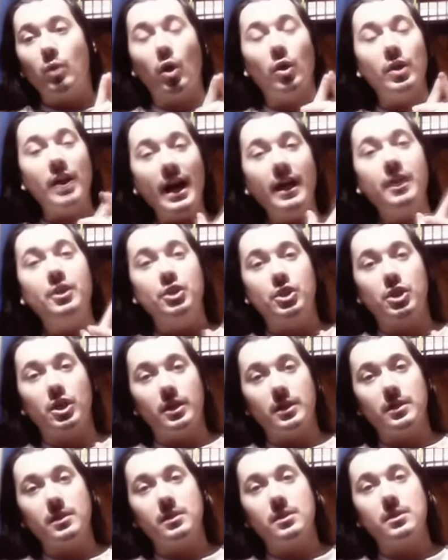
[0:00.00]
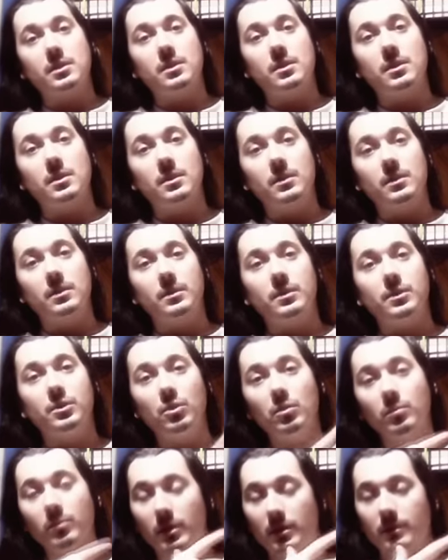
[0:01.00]
connections,
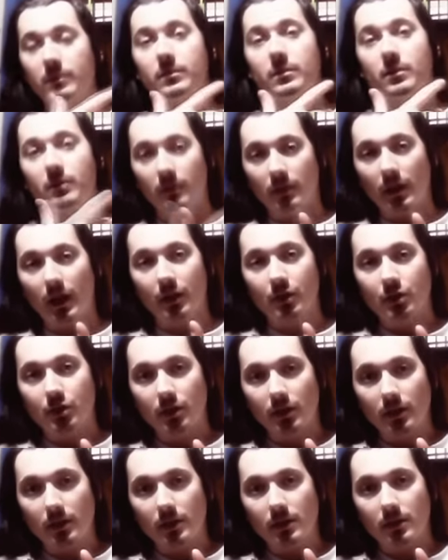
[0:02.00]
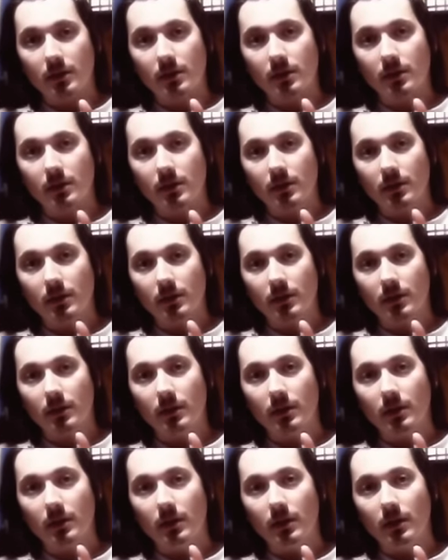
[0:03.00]
human connections,
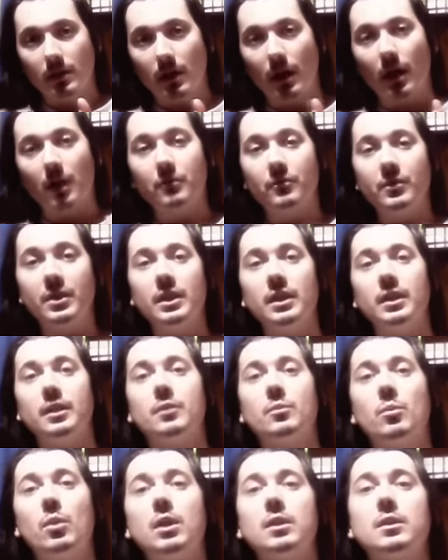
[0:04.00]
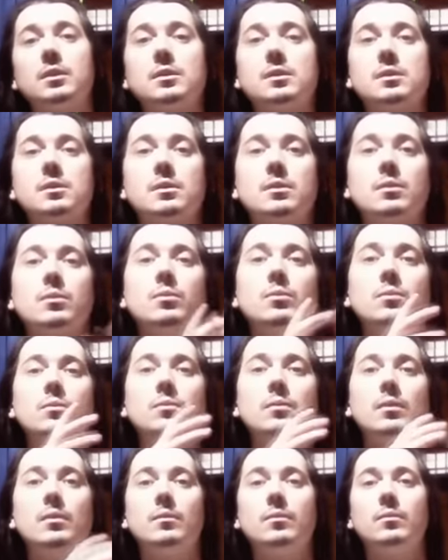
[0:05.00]
are really the ones
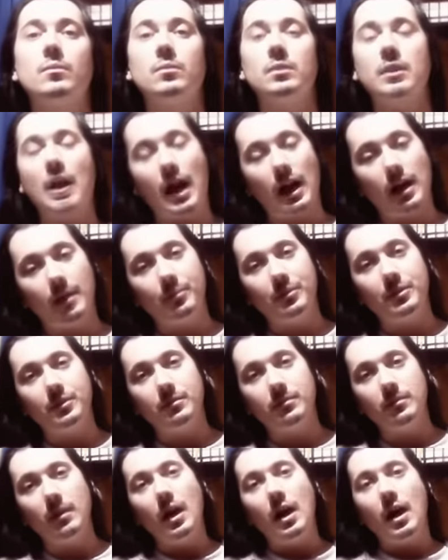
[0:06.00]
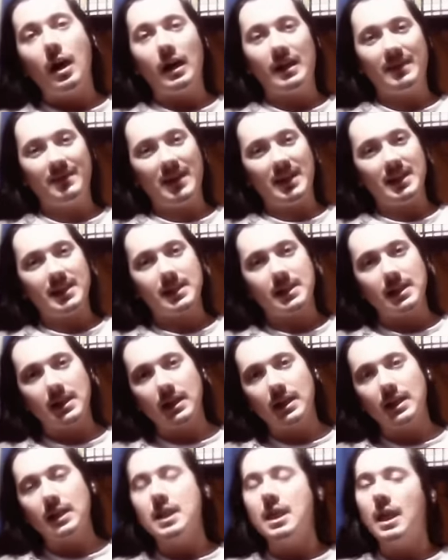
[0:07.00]
who would help you
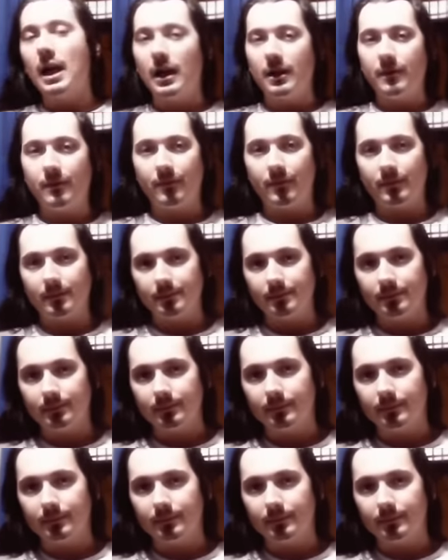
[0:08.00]
advancing in life.